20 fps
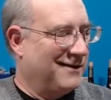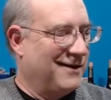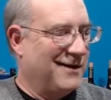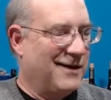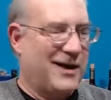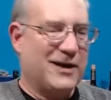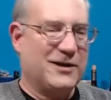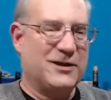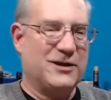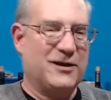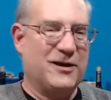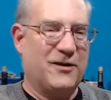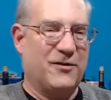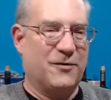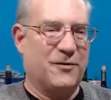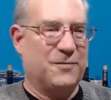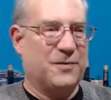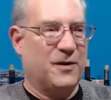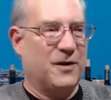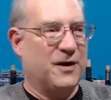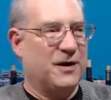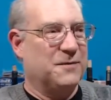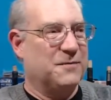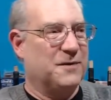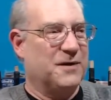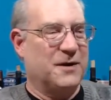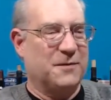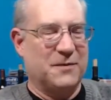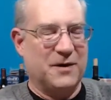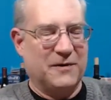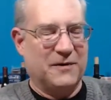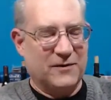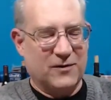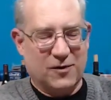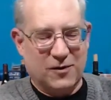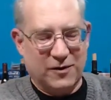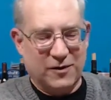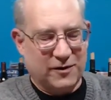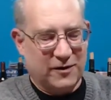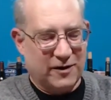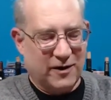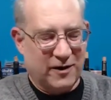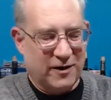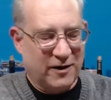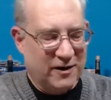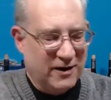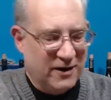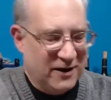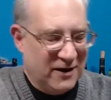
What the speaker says: That's another pun, but I'm not even going there.